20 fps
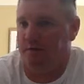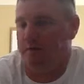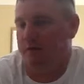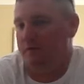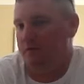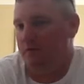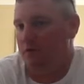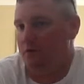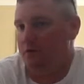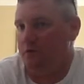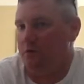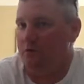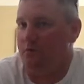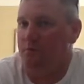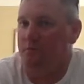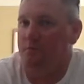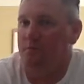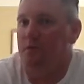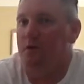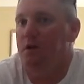very few
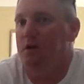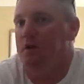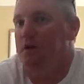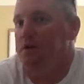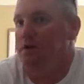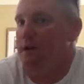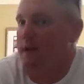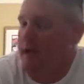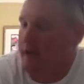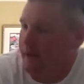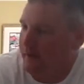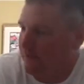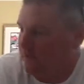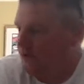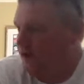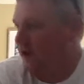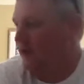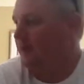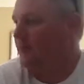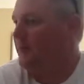
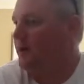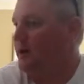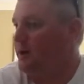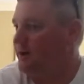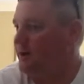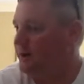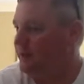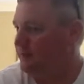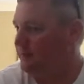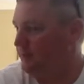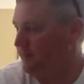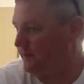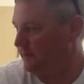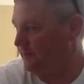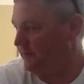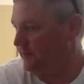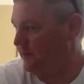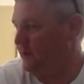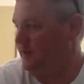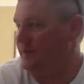African-American
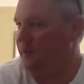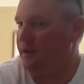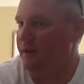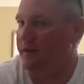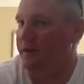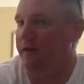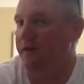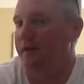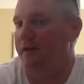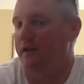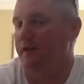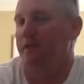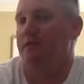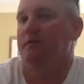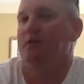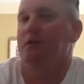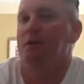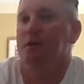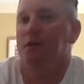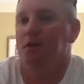people out there, and
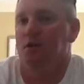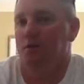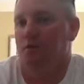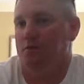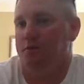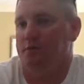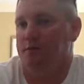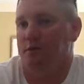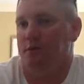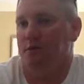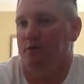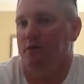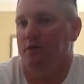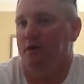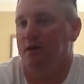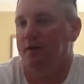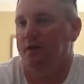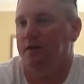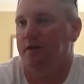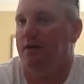the ones that
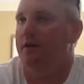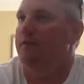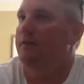are out there